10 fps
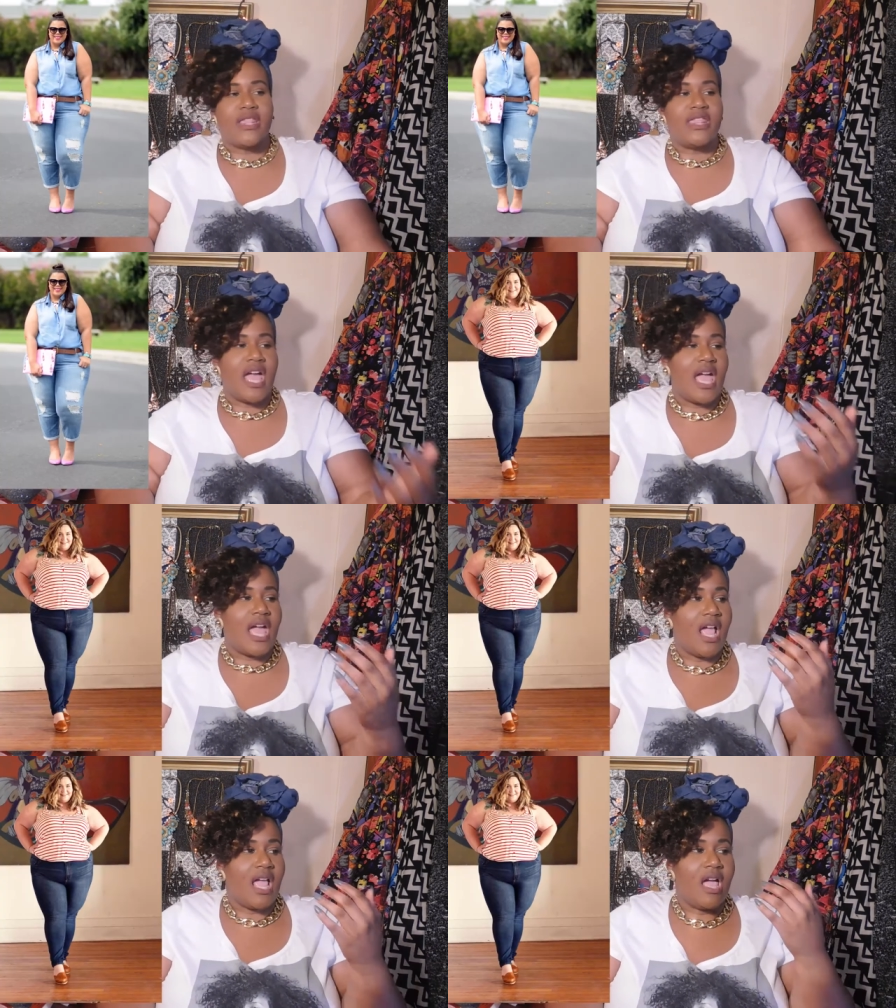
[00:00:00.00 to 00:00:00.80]

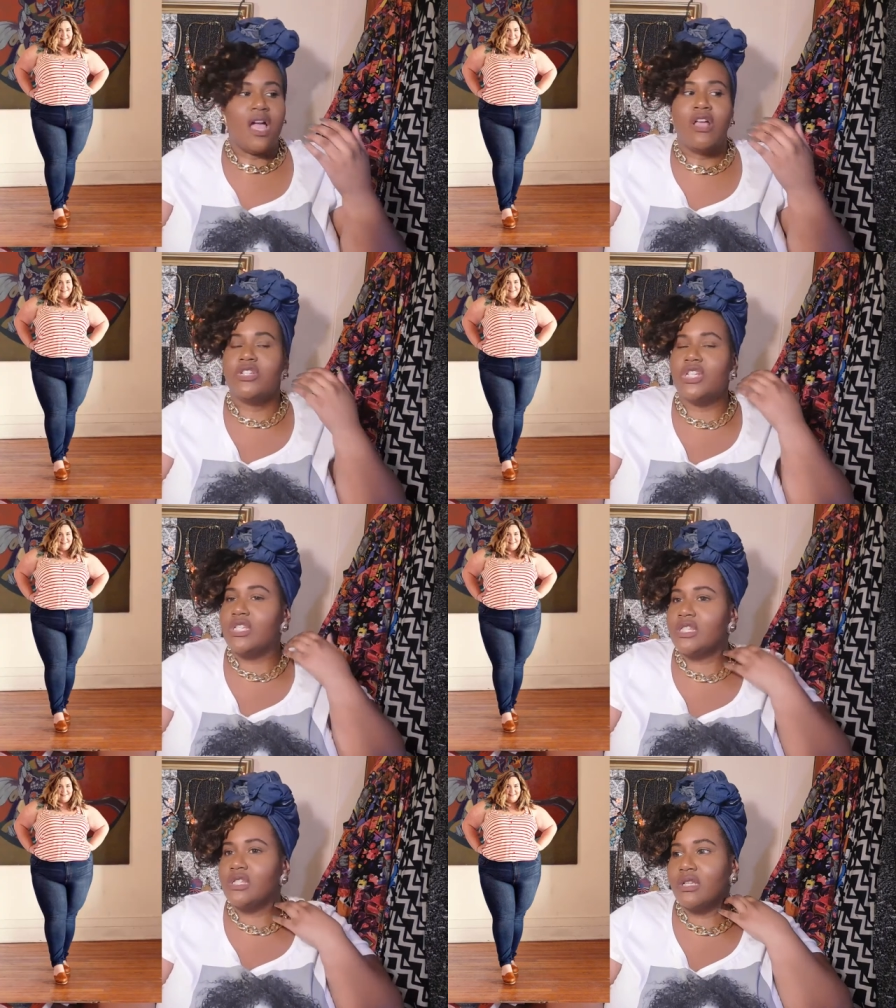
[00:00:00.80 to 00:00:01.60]
They
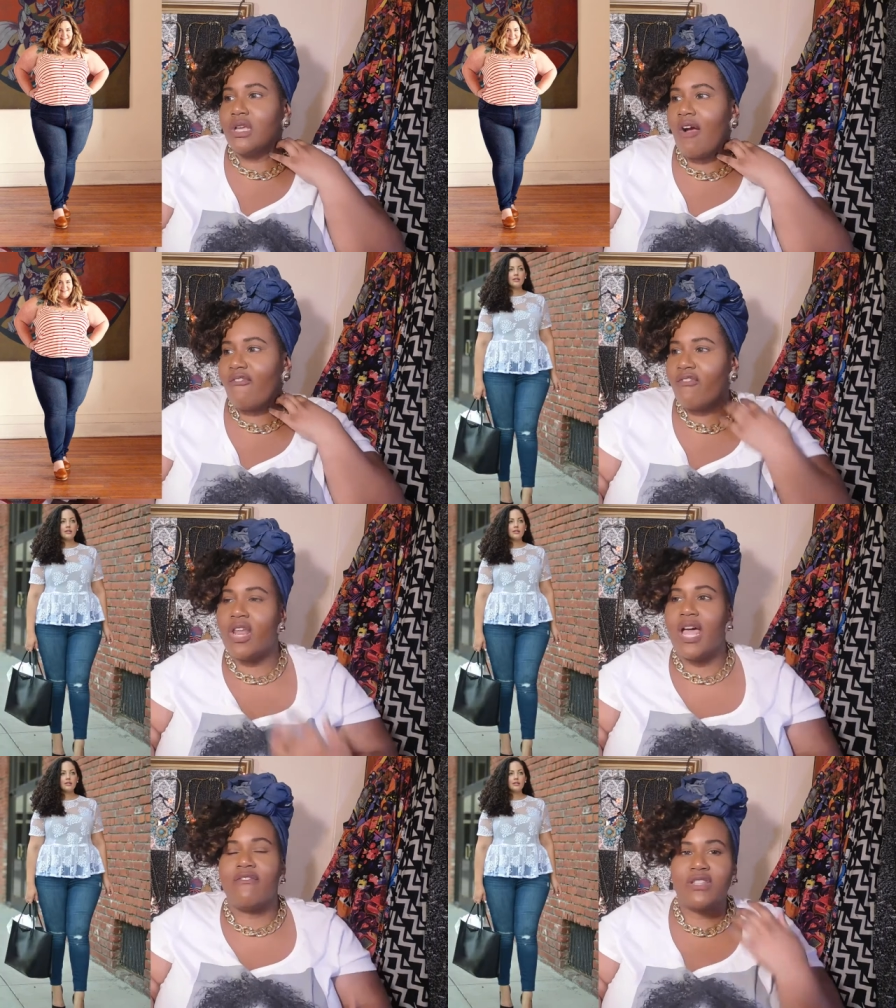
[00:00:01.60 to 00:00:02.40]
just I feel
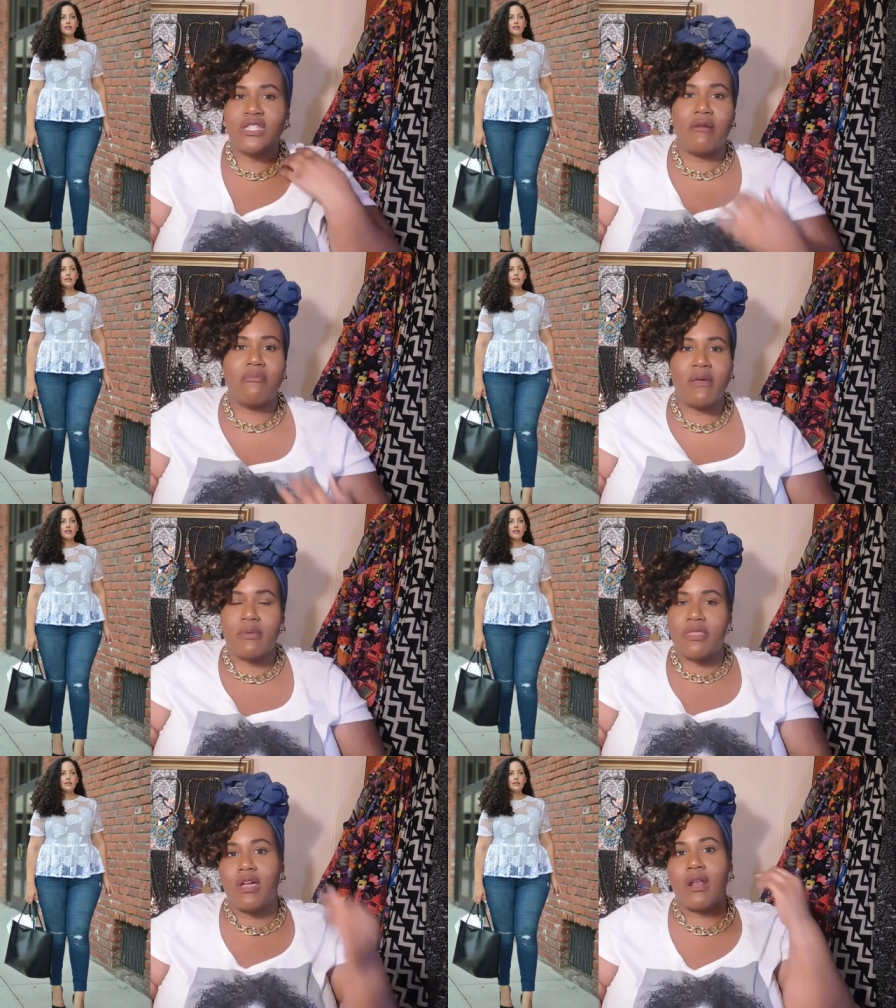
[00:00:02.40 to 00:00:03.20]
like for some
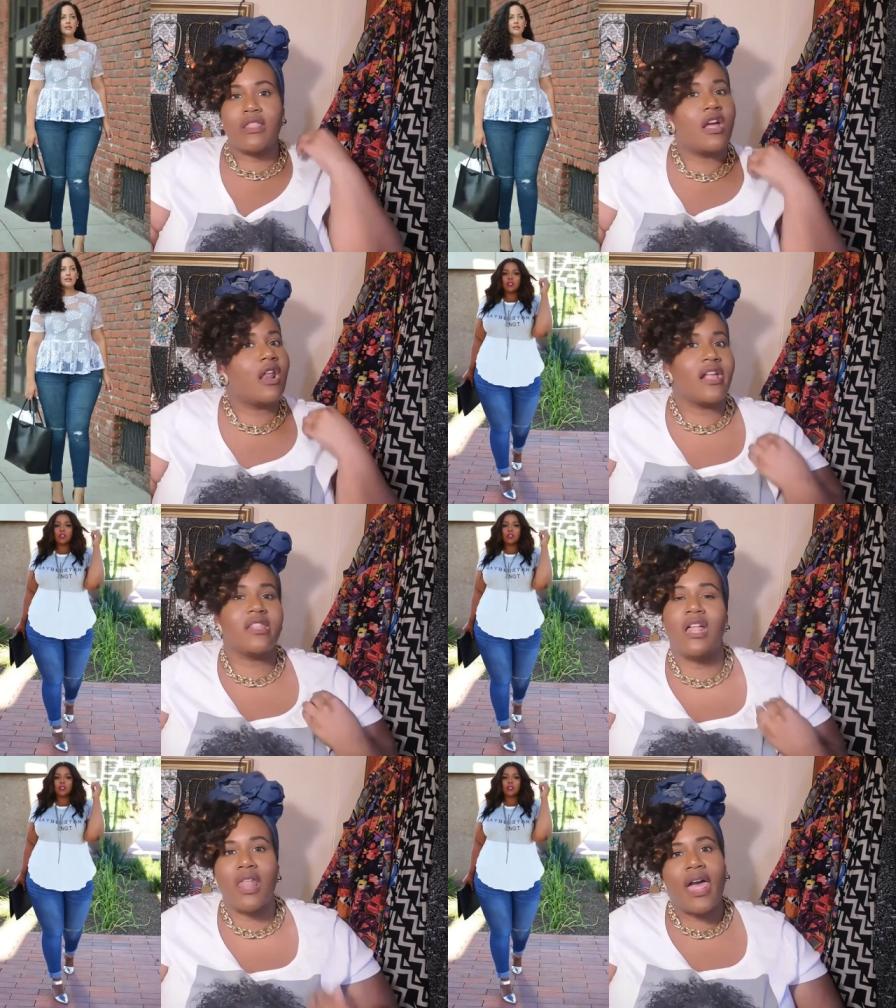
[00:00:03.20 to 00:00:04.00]
people they're they're
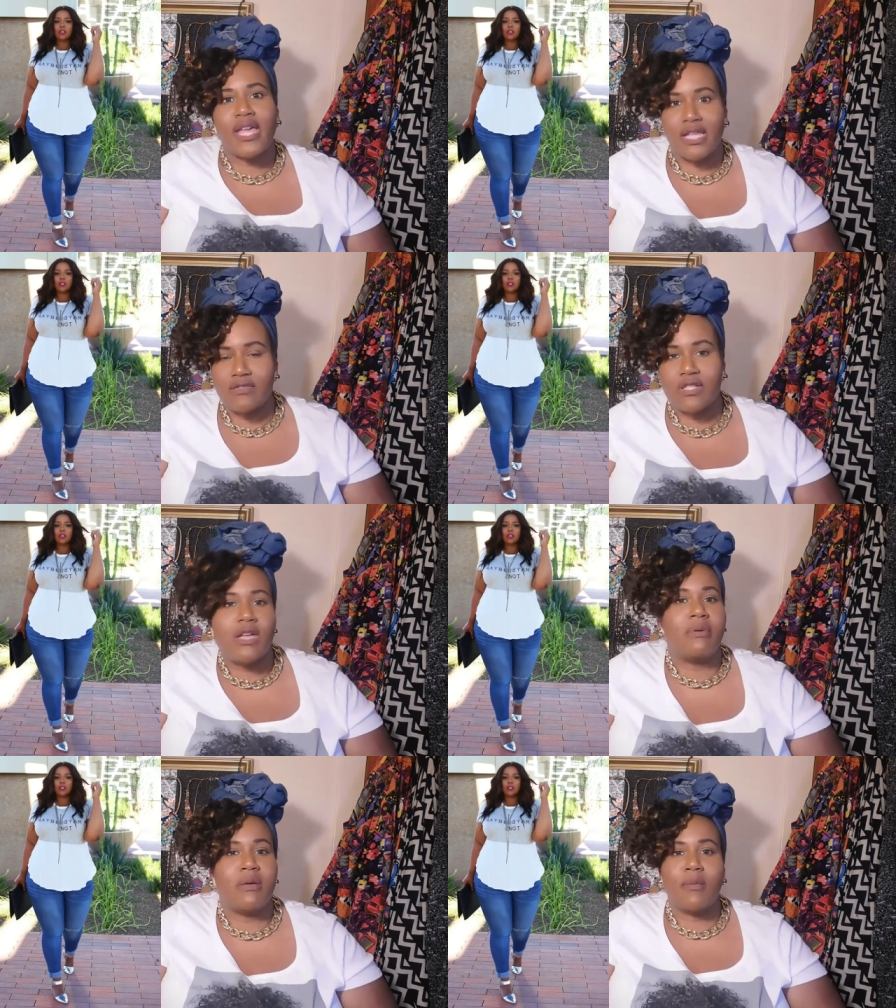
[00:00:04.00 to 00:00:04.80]
like the leggings for
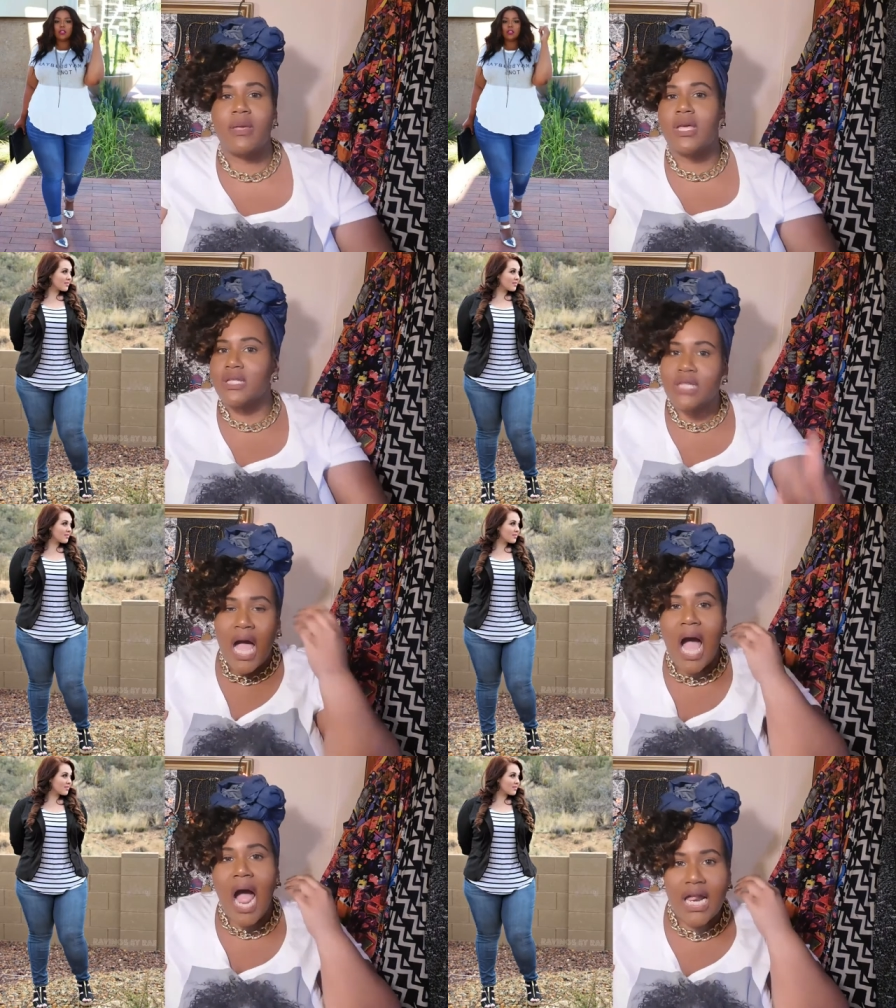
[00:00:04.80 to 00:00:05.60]
some people because
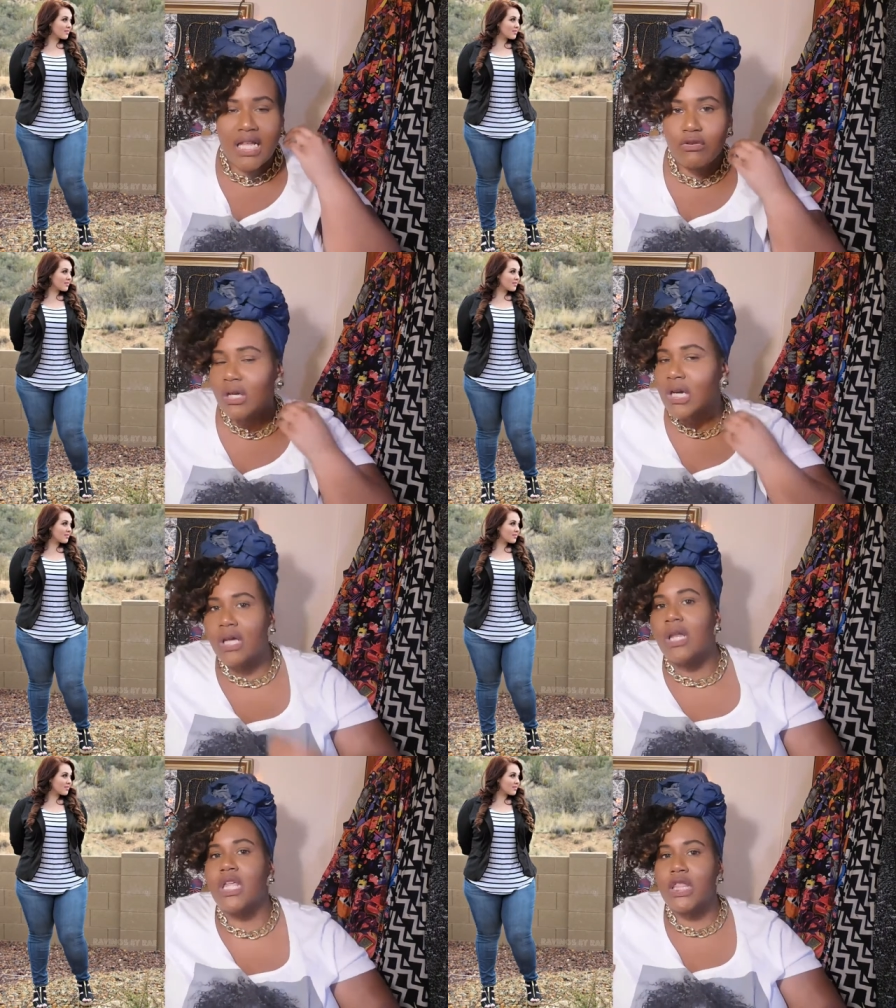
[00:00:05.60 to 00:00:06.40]
I you can
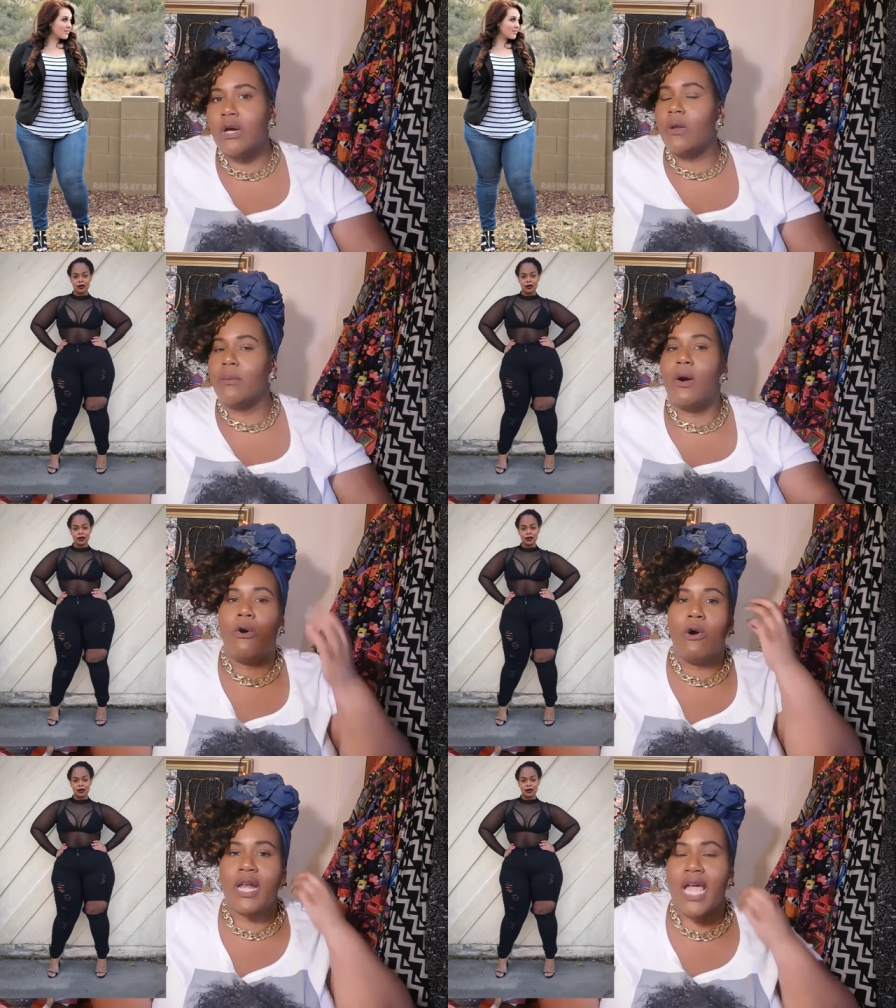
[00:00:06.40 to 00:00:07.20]
literally throw them
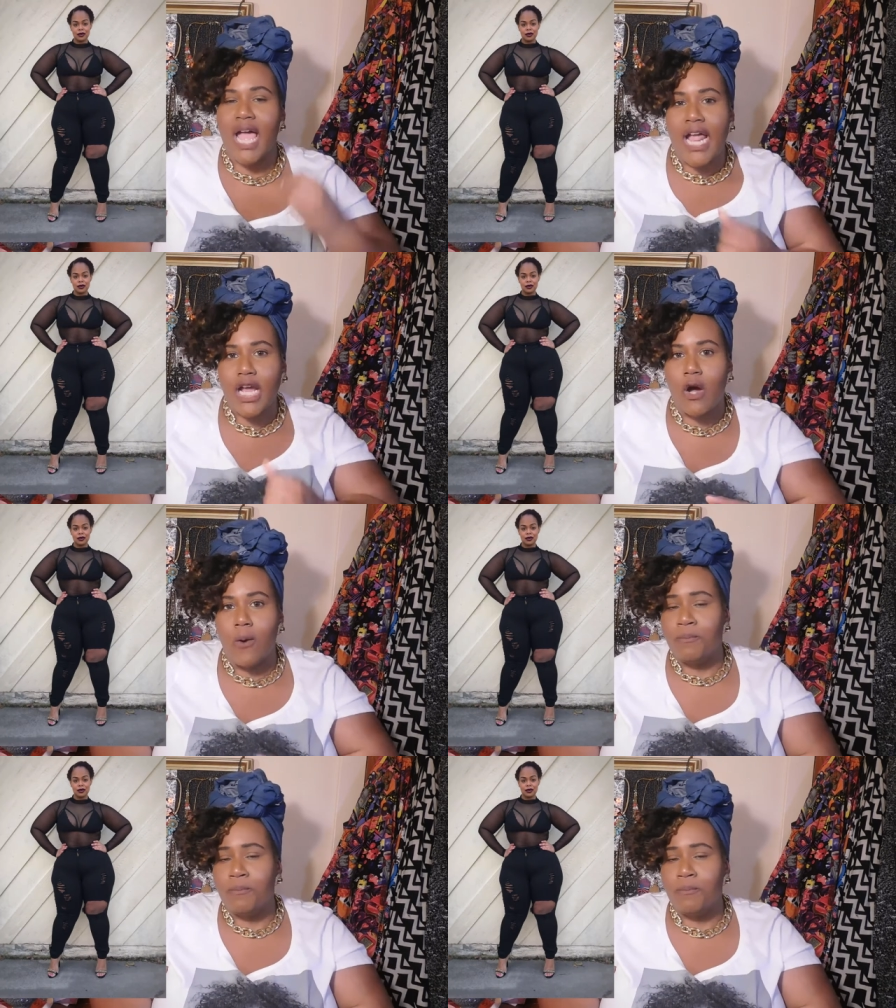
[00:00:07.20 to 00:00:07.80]
on and go.